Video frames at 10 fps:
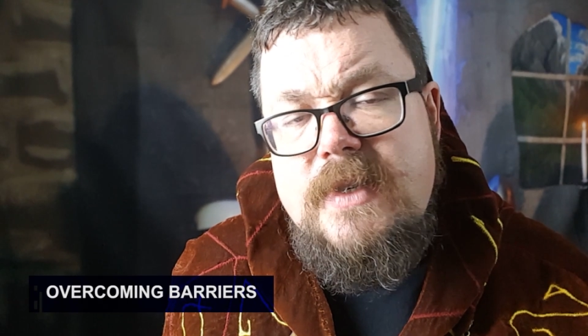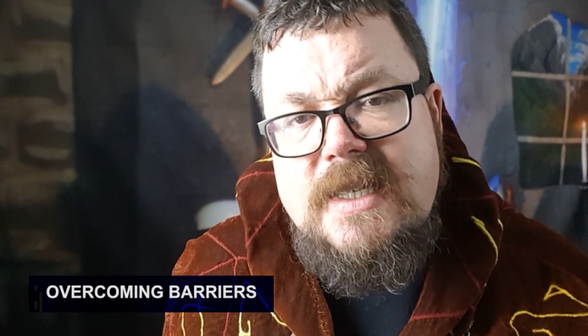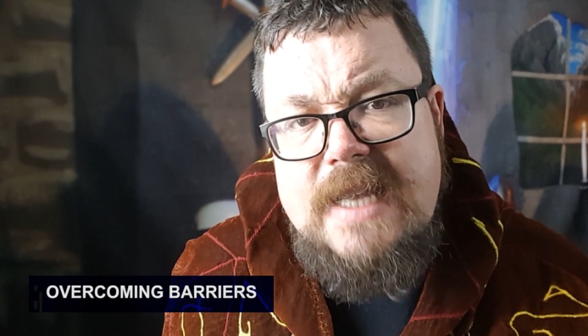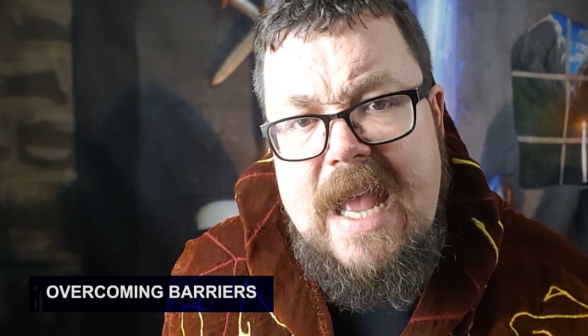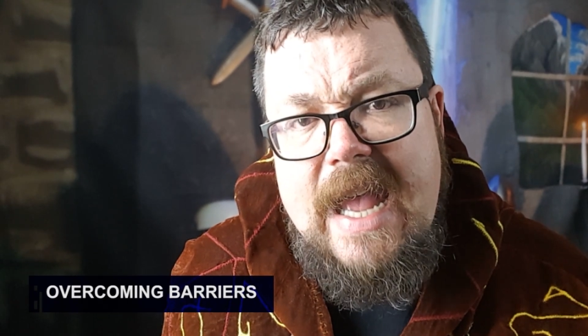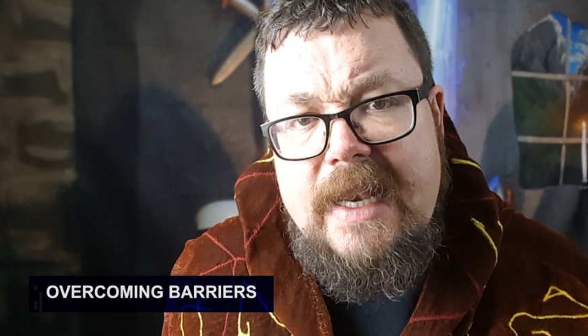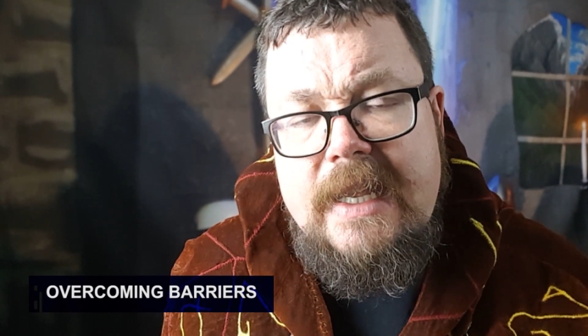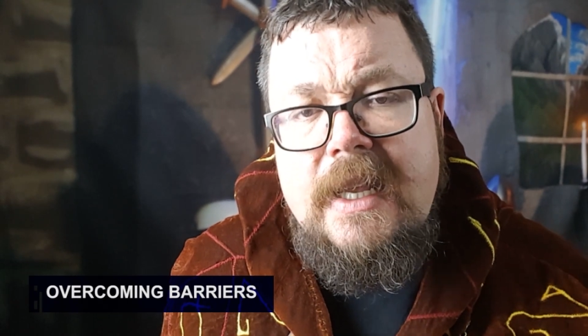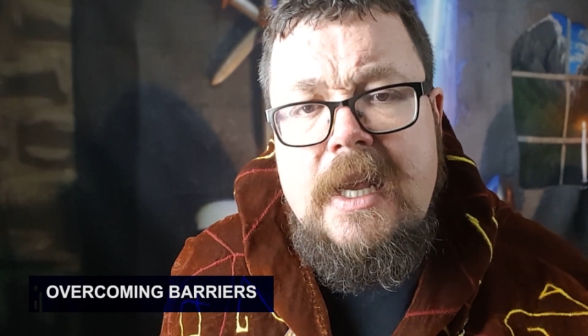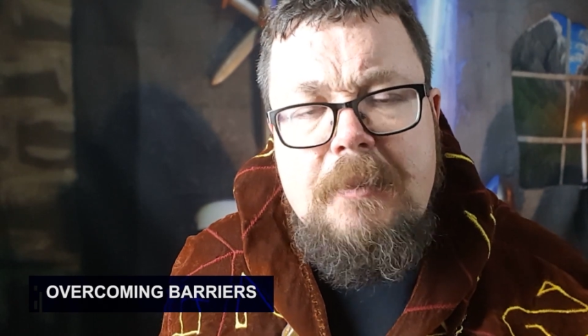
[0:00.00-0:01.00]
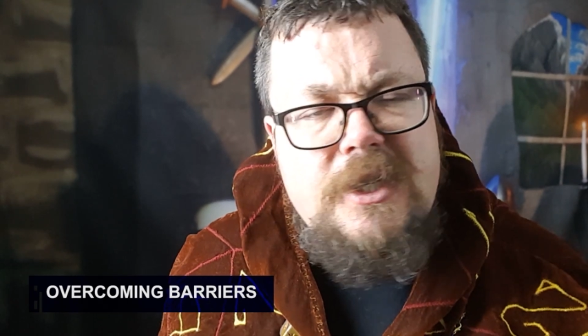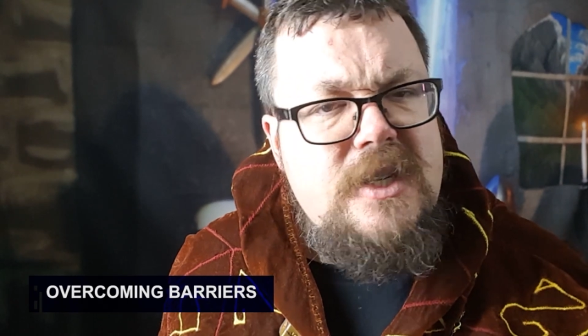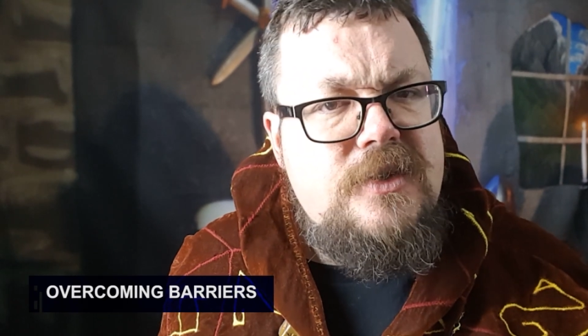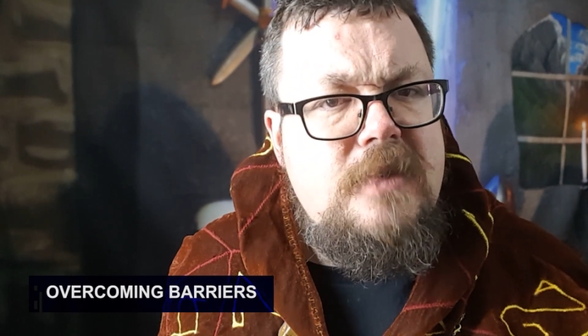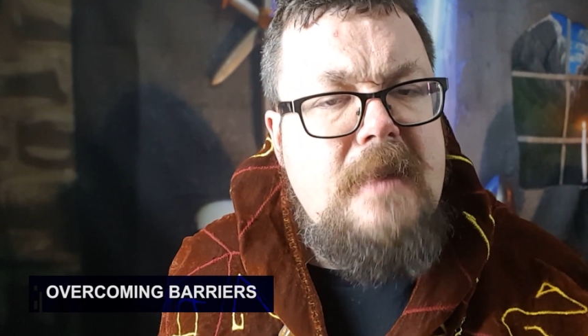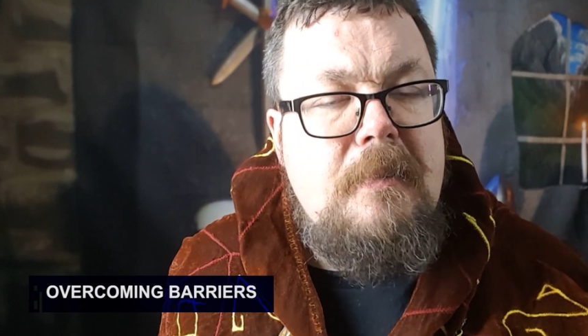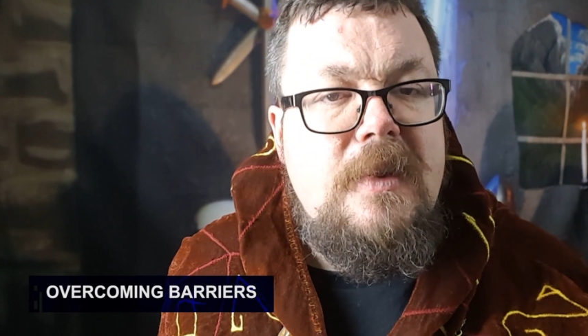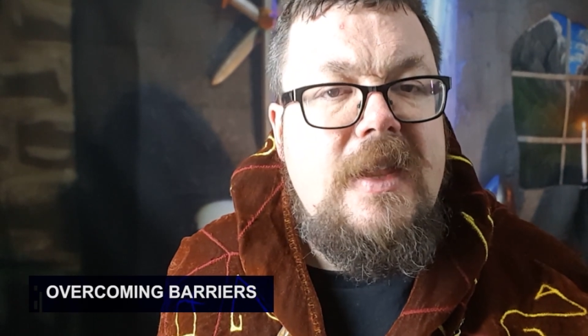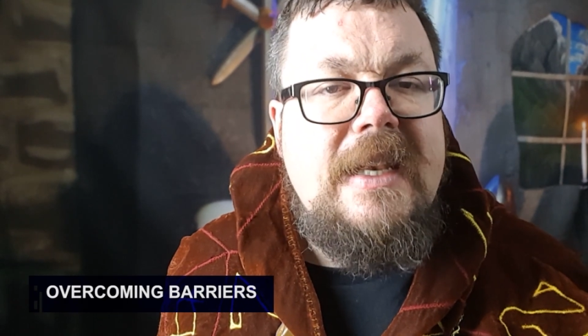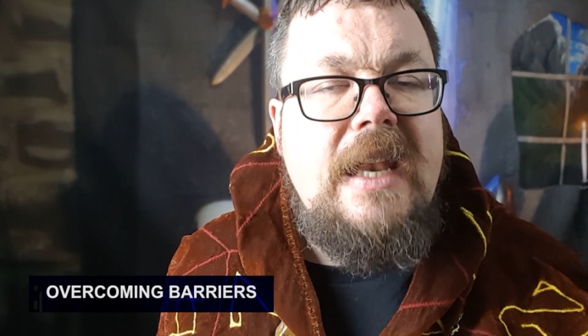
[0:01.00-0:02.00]
is sad, but just remember
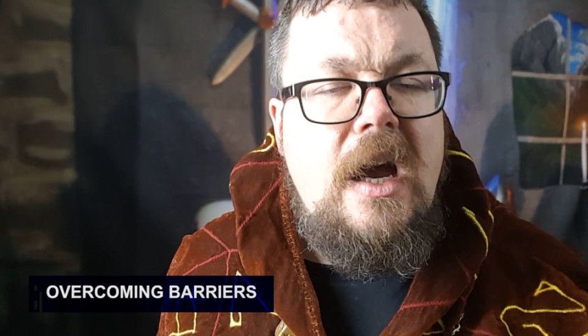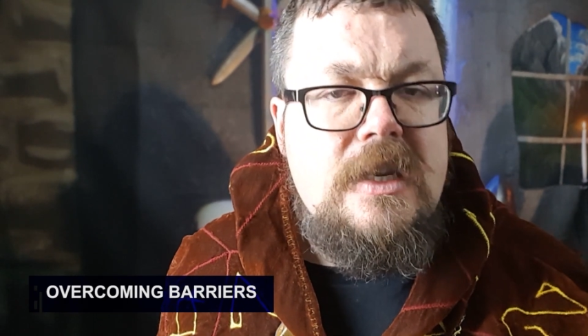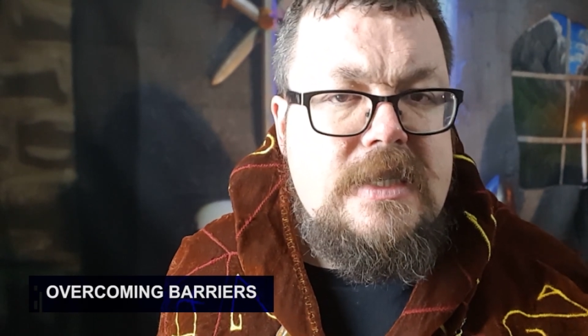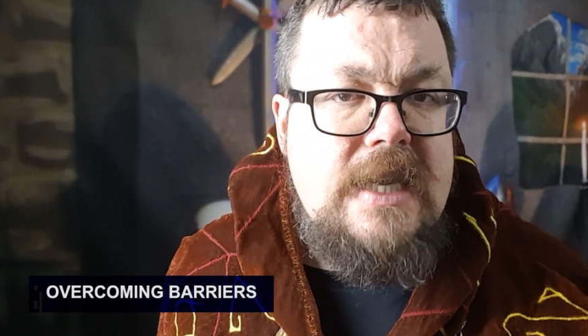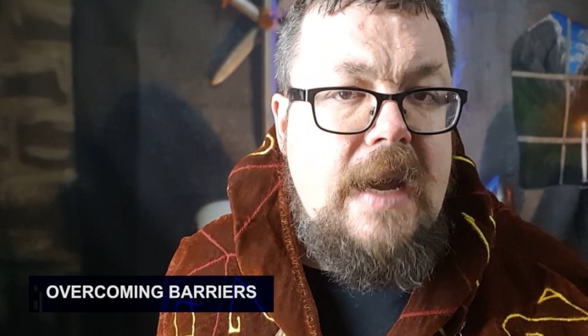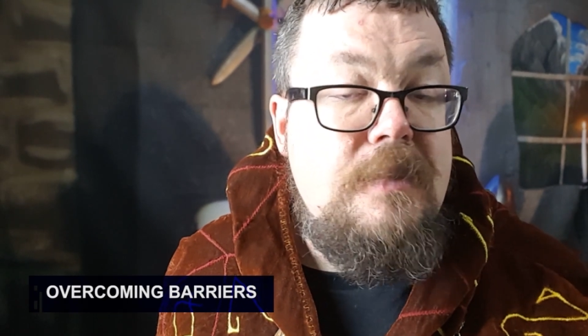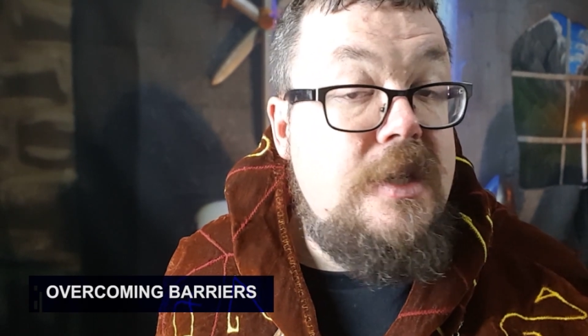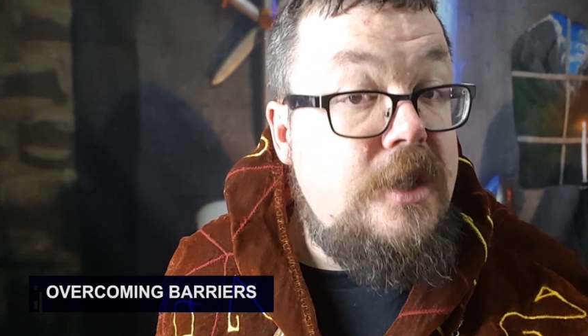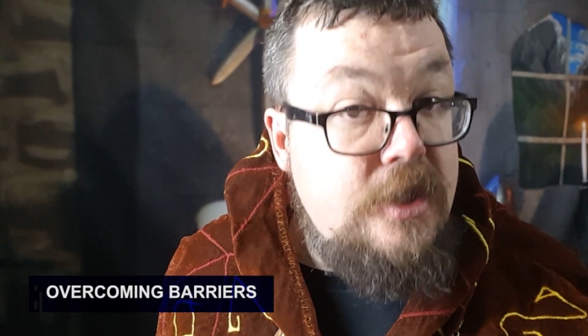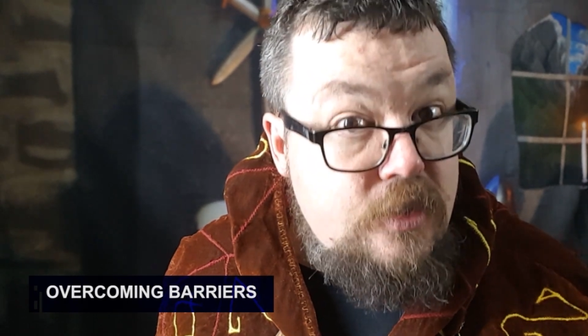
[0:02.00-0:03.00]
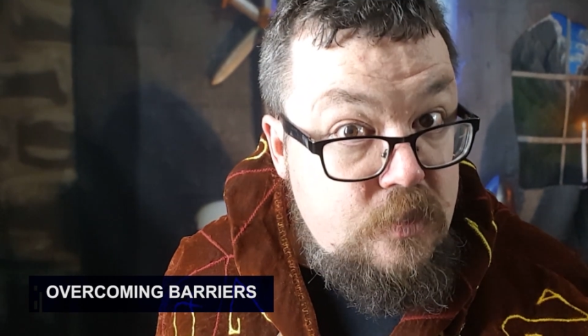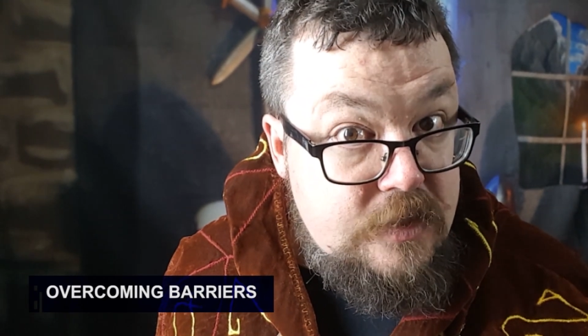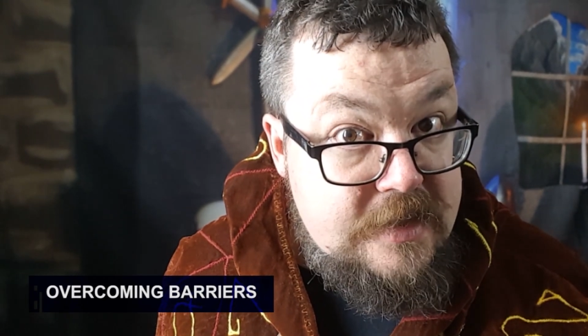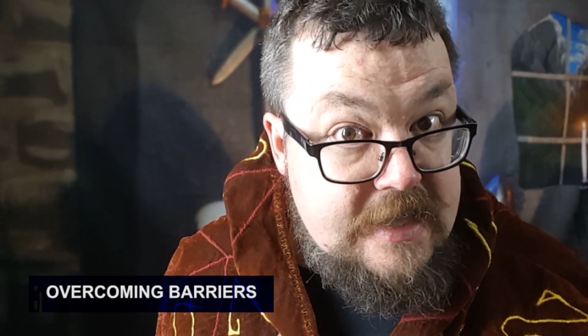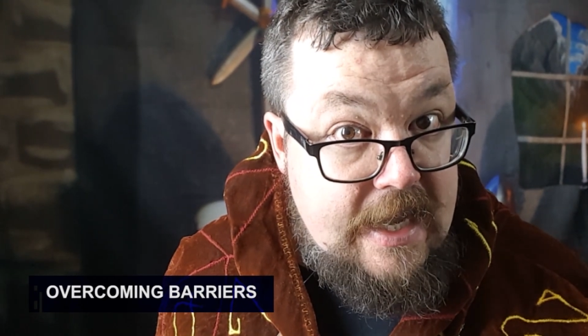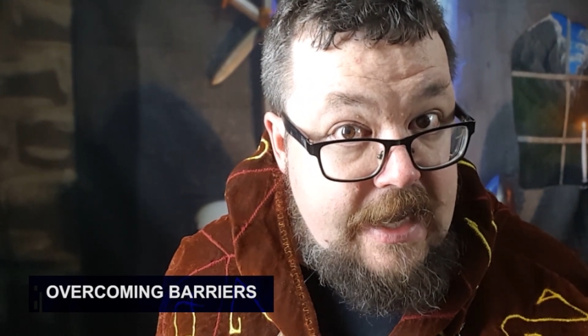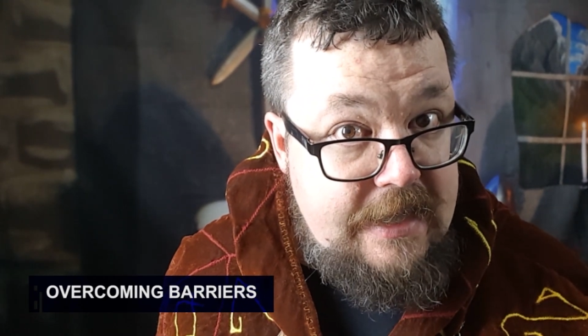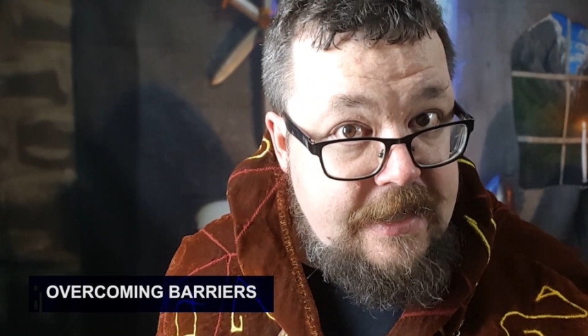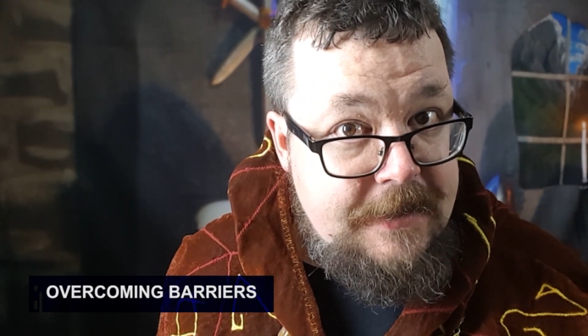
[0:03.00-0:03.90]
the last time that you were sad.